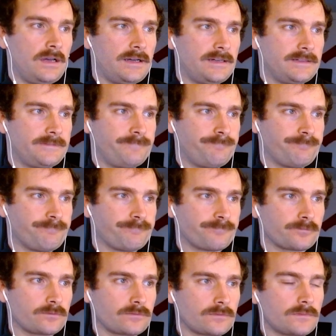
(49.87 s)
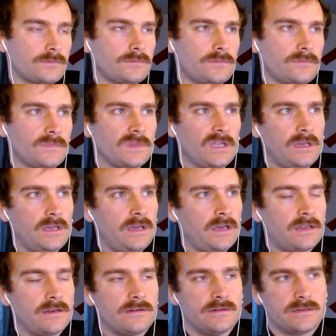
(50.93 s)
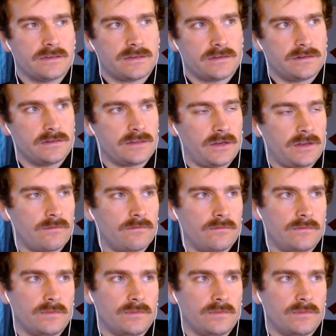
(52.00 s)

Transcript: Um, and so I